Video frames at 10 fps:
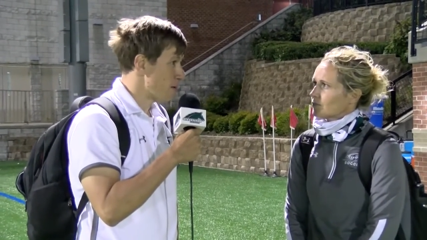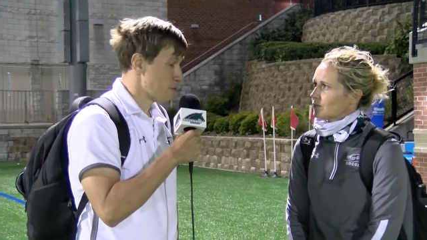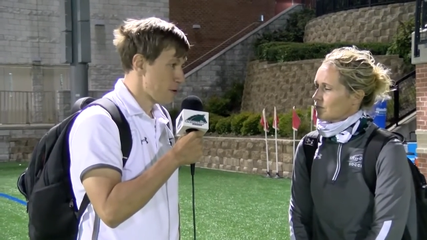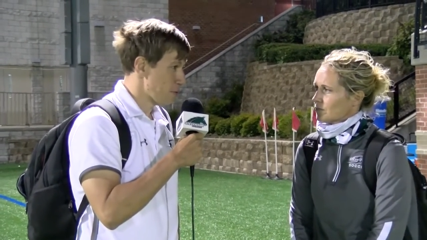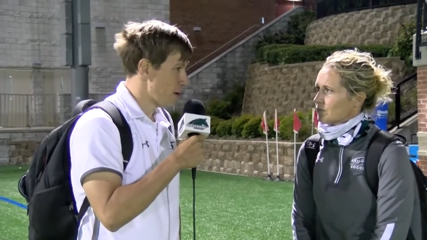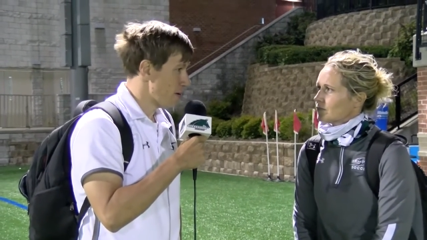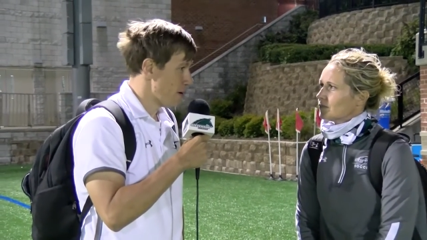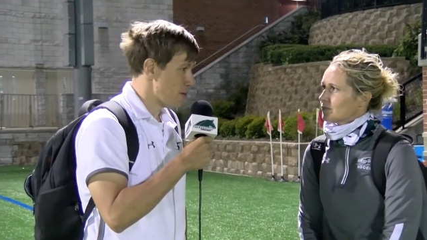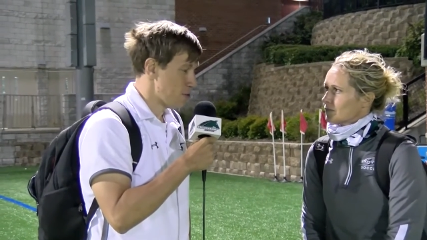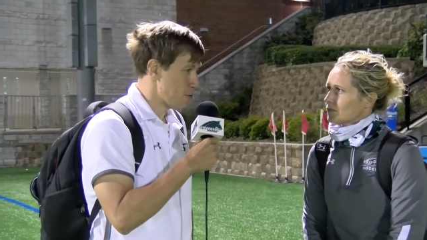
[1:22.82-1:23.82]
Speaker 1: everywhere
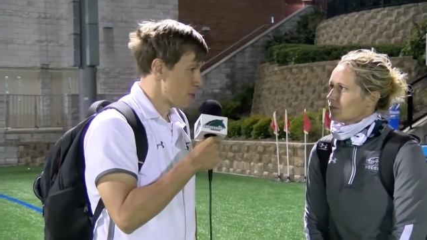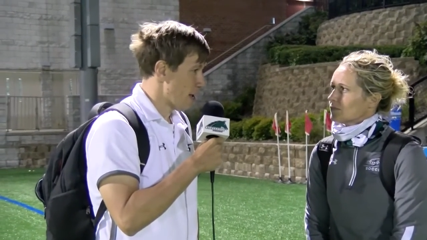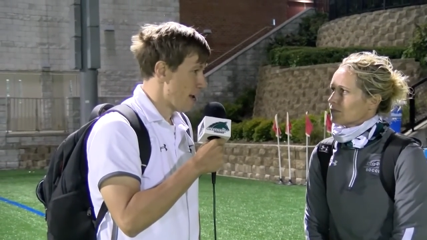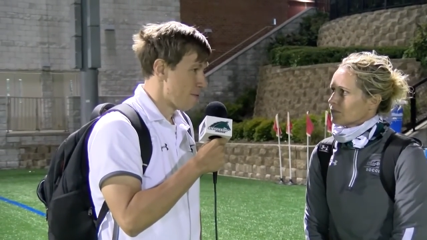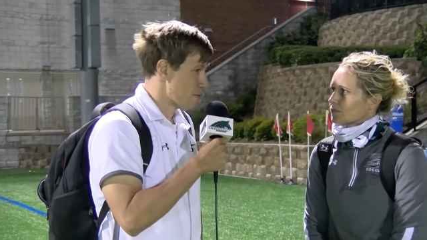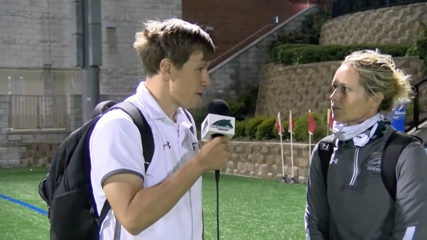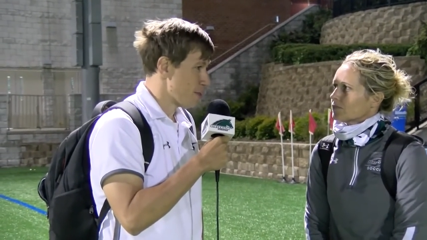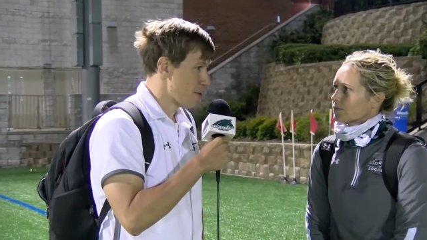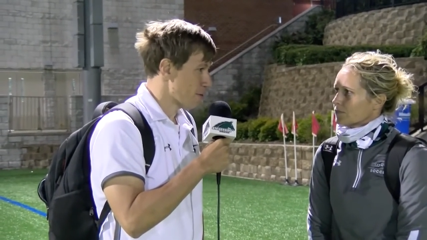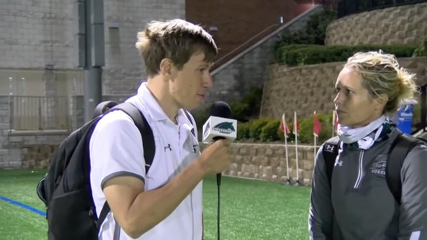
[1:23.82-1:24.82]
and doing
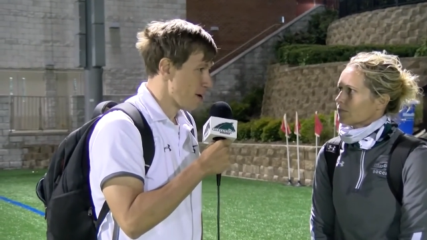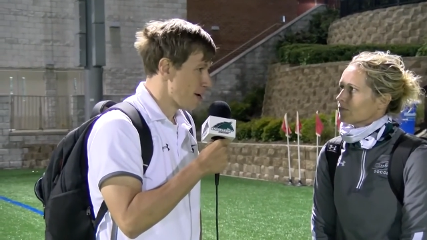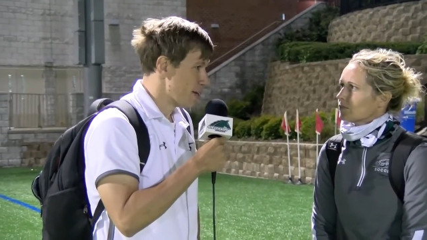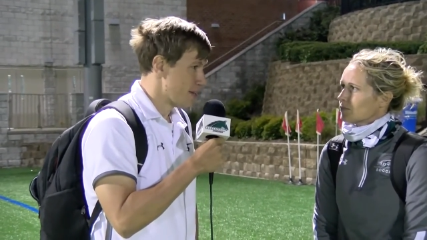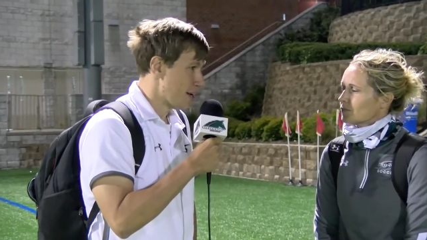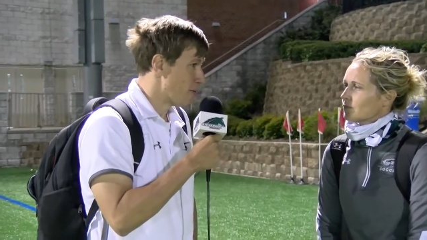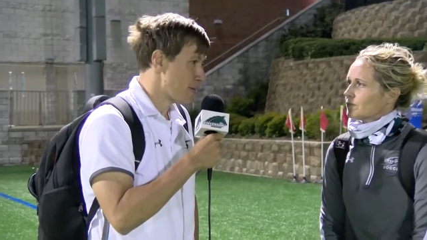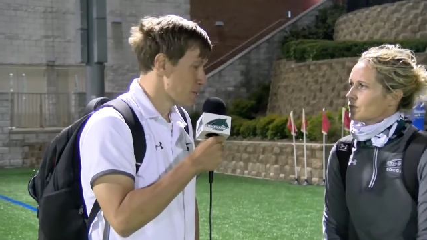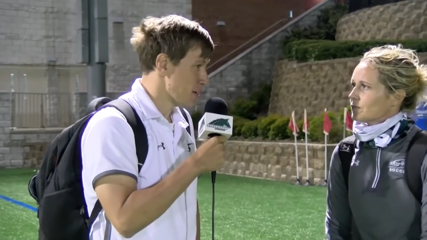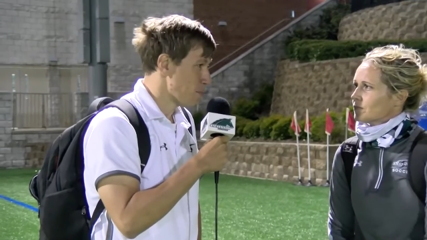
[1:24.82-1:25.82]
everything right. And I know
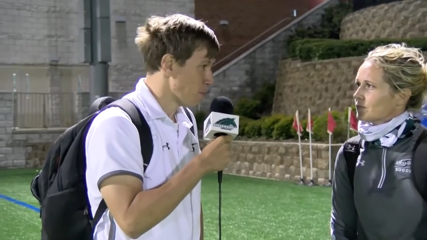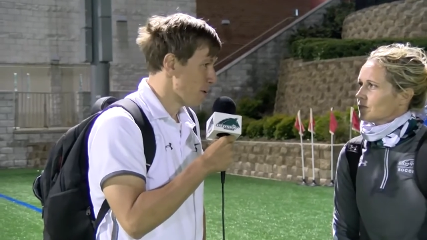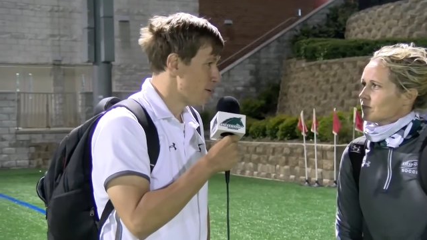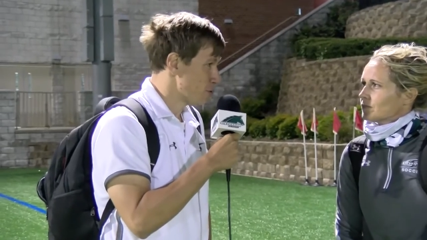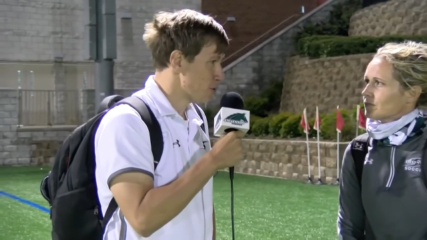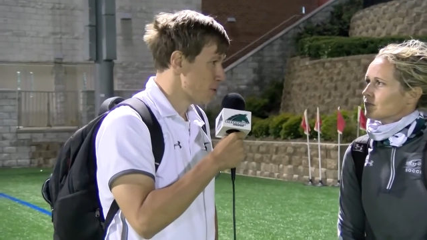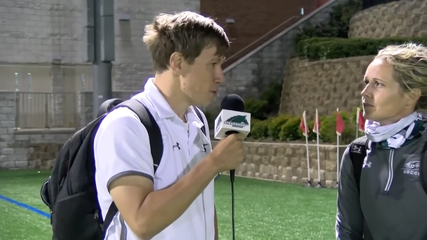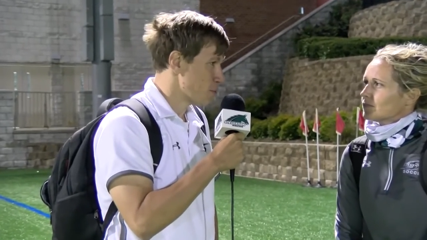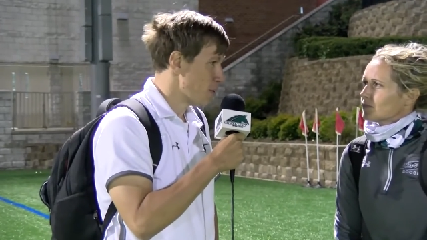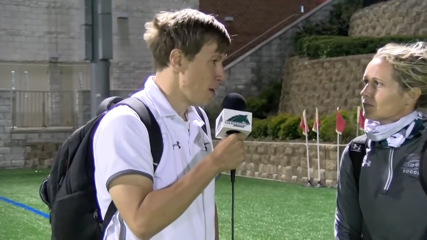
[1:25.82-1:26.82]
that's the type of player she
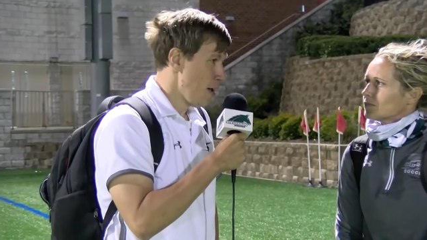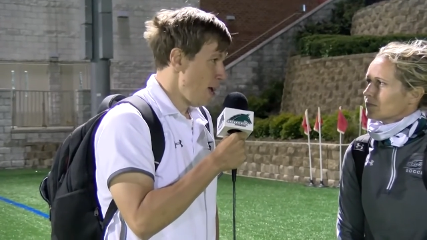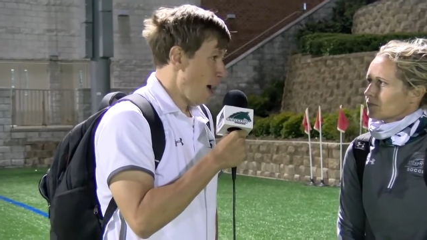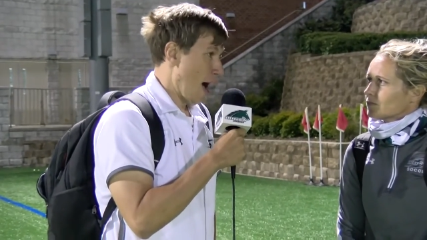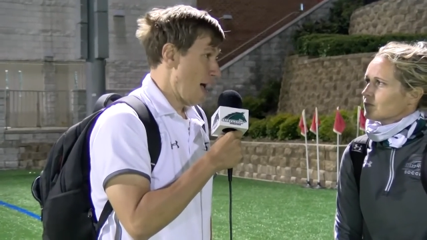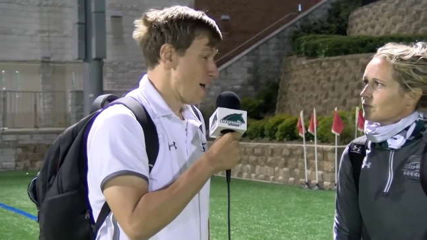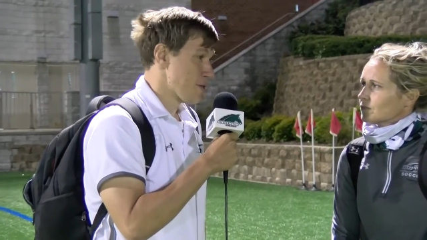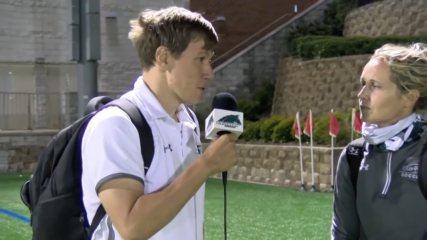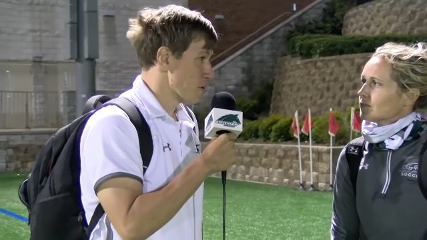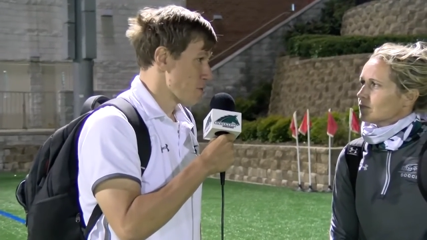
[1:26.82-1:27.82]
is, but I,
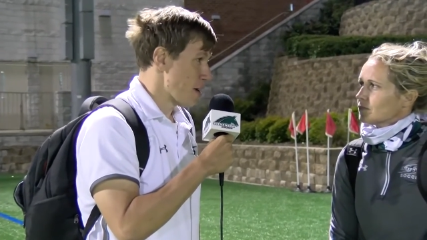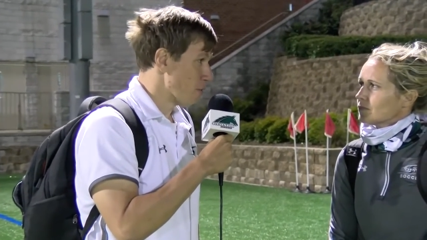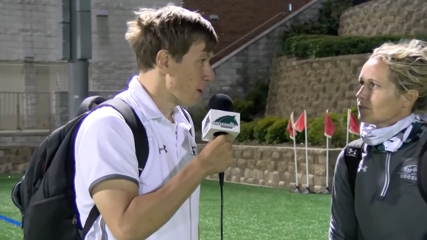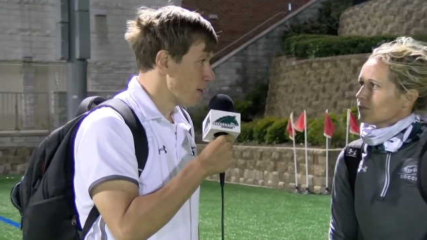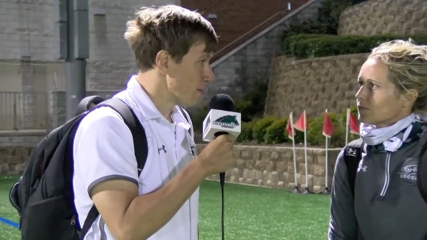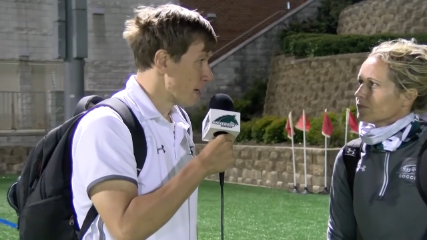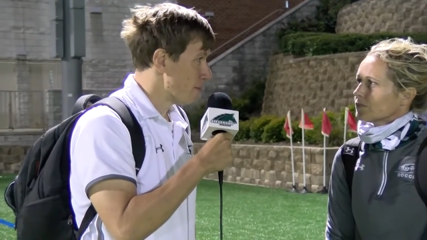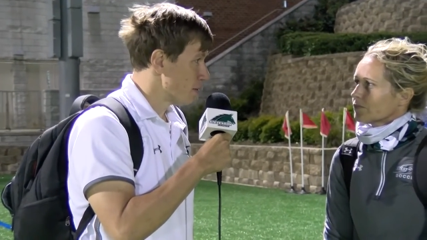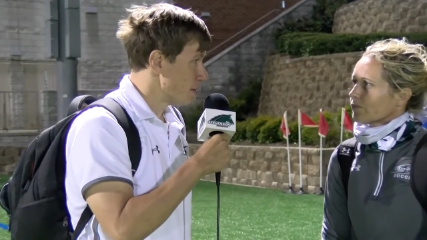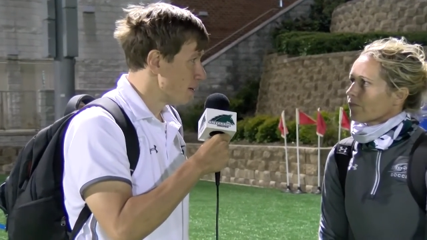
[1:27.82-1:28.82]
just thought she had a whale of a
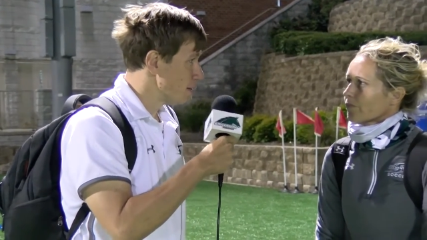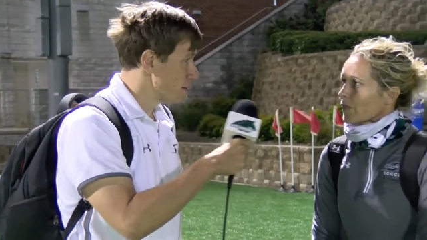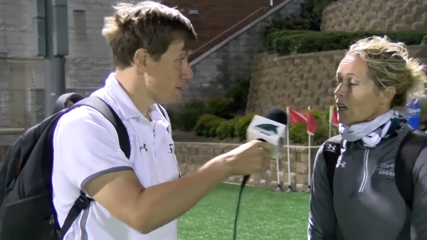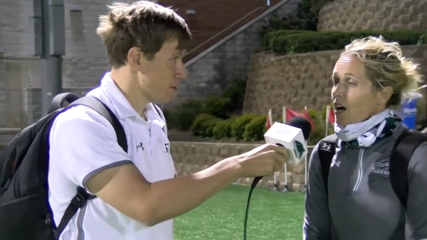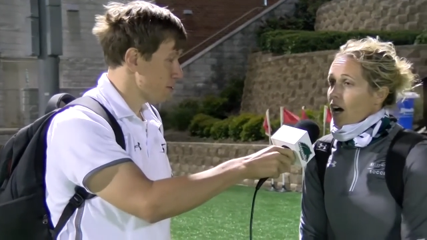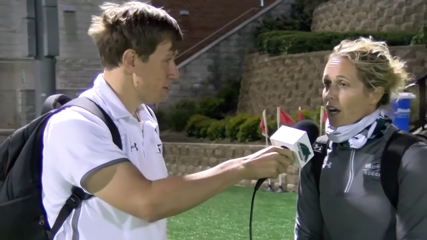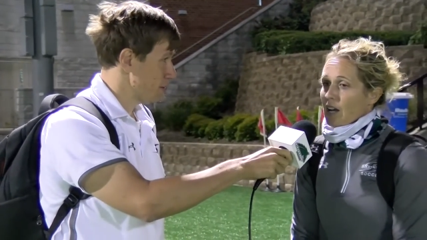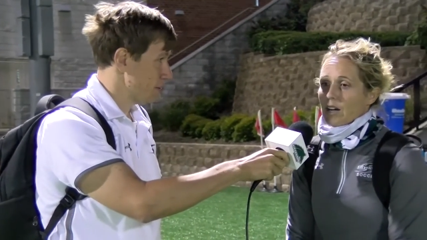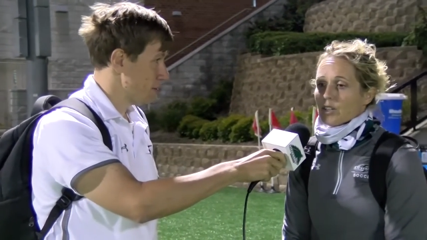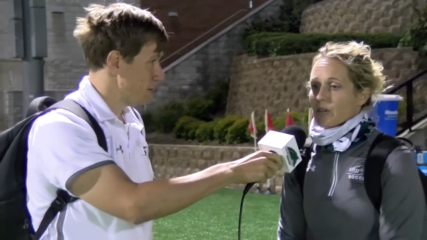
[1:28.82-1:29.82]
game tonight.
Speaker 2: I,
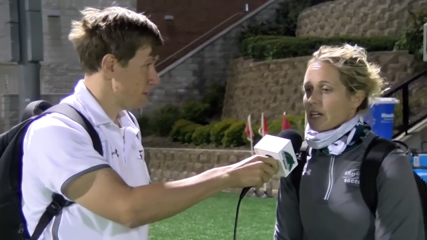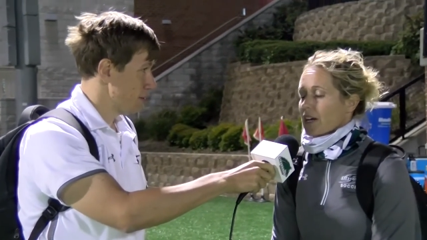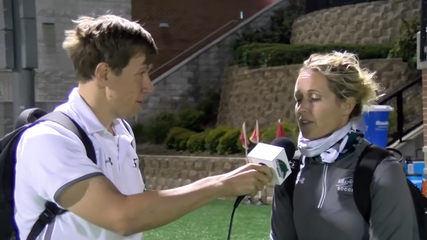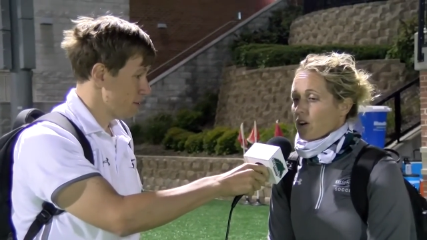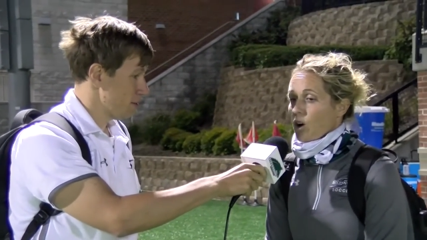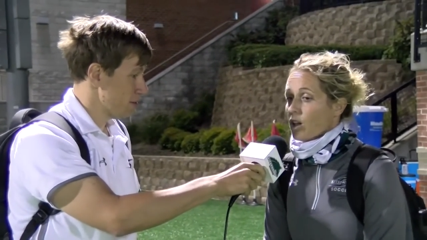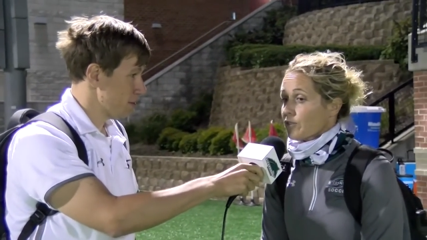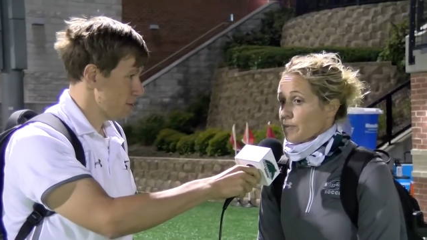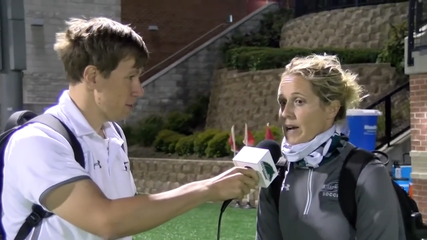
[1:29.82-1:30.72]
I agree. I thought all of our